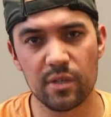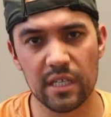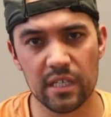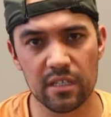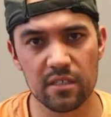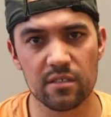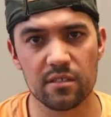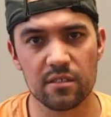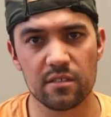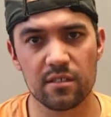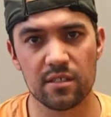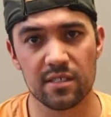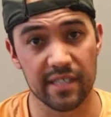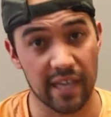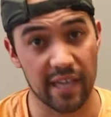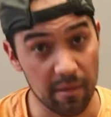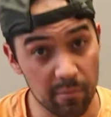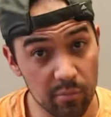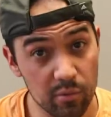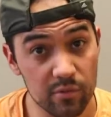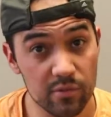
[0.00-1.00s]
his
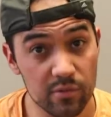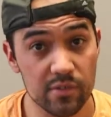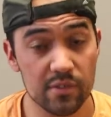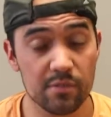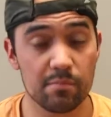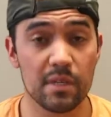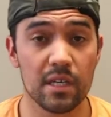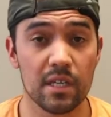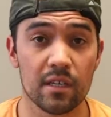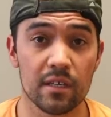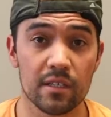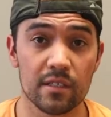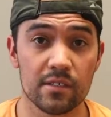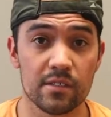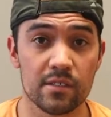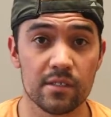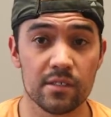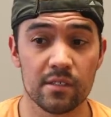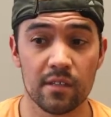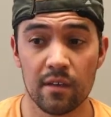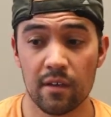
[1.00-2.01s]
disciples
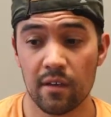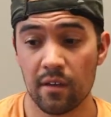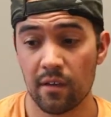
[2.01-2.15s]
because